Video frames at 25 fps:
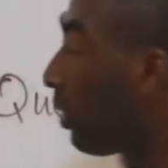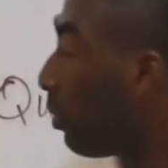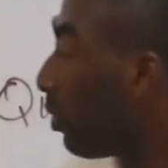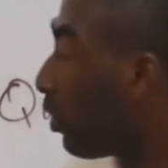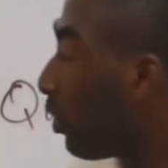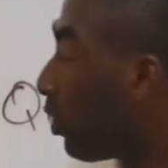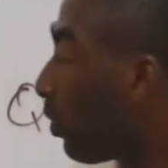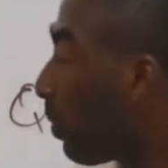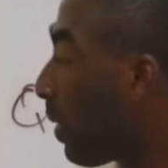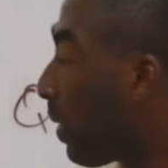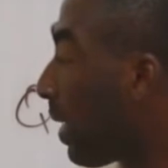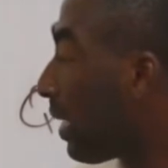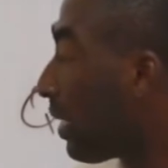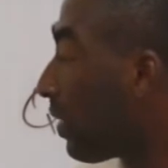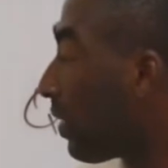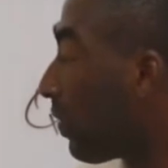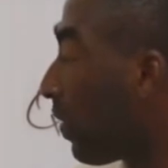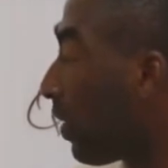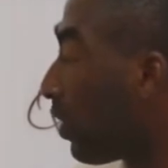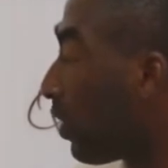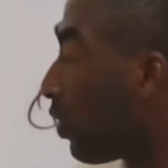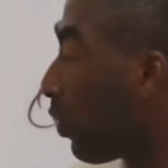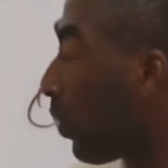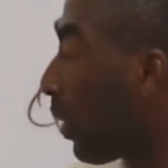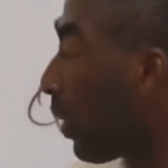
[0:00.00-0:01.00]
motorbikes
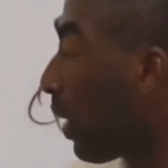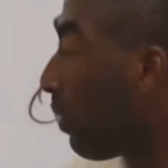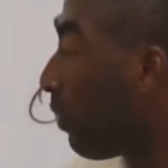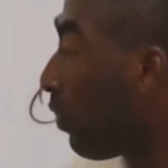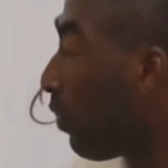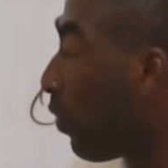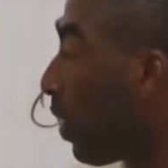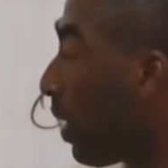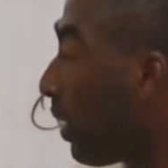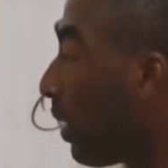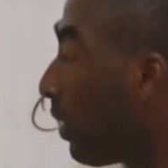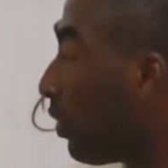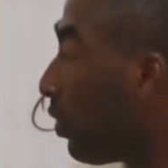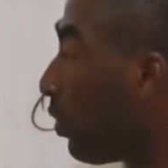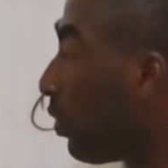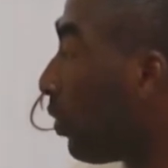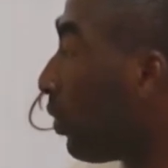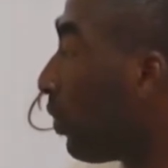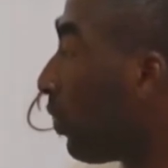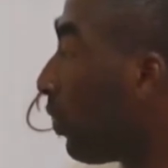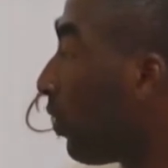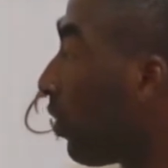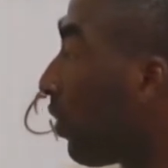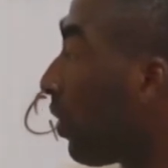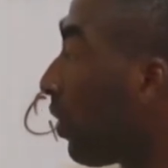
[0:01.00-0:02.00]
first. So we have 1,
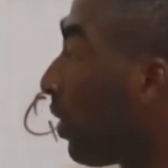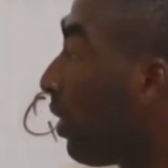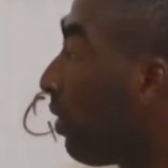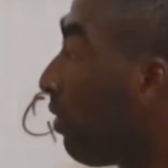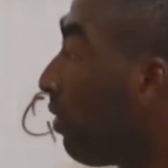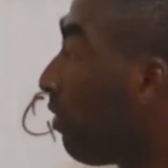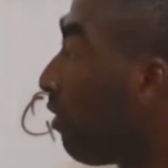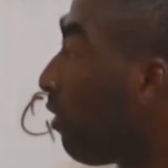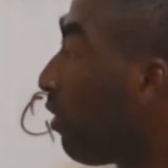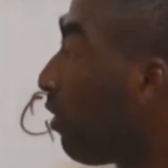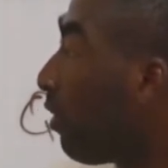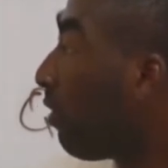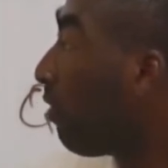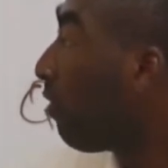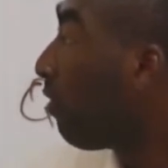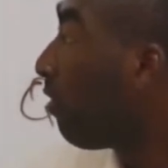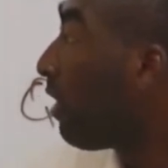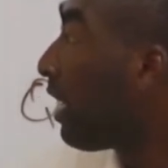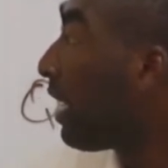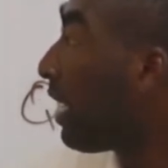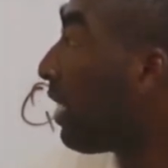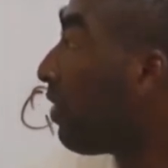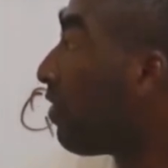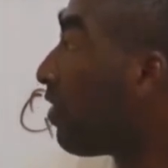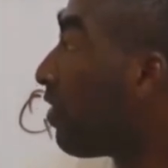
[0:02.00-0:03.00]
2, 3, 4,
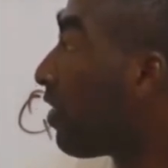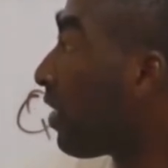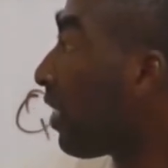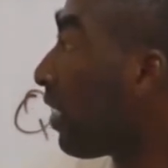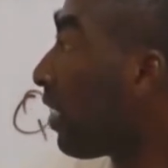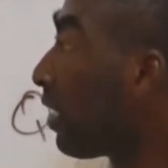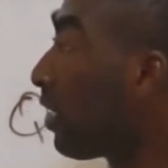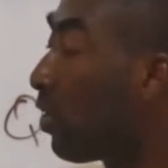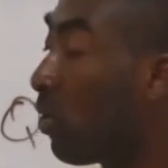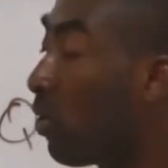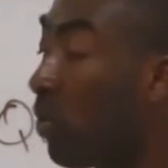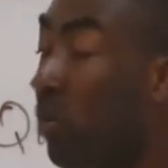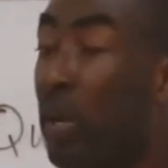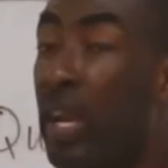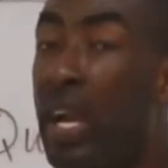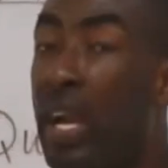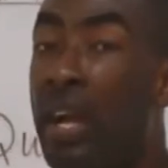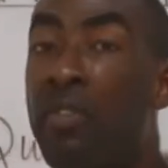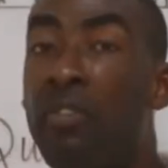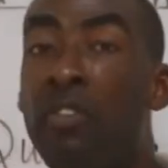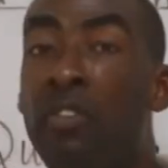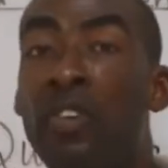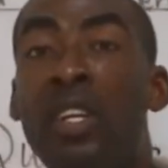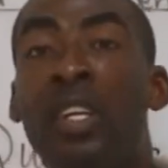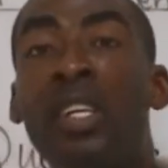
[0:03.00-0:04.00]
5, 6. So we
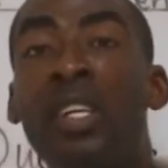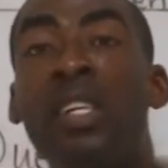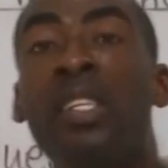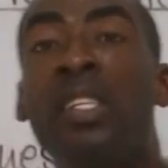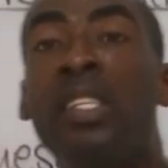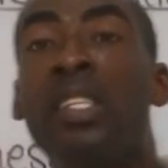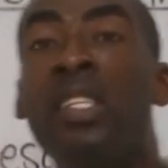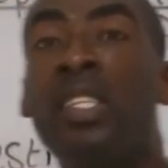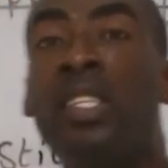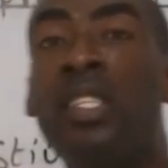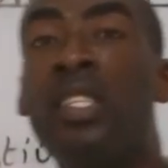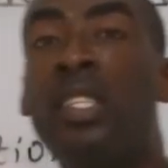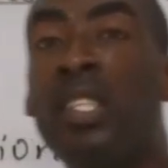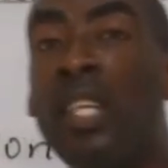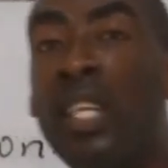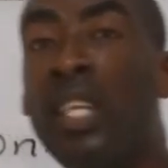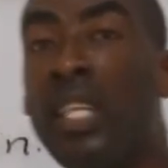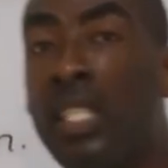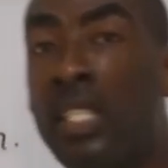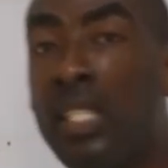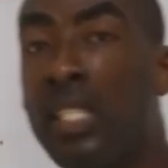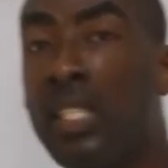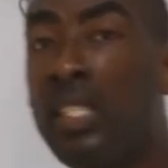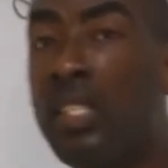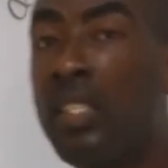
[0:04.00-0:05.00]
have
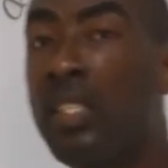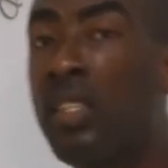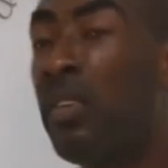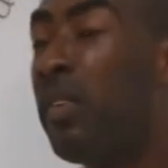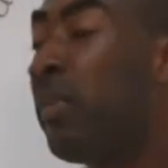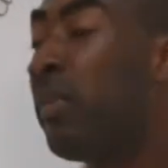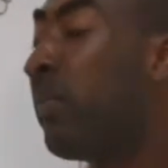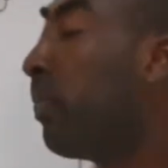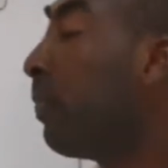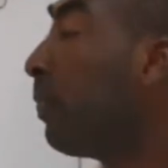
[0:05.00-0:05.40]
6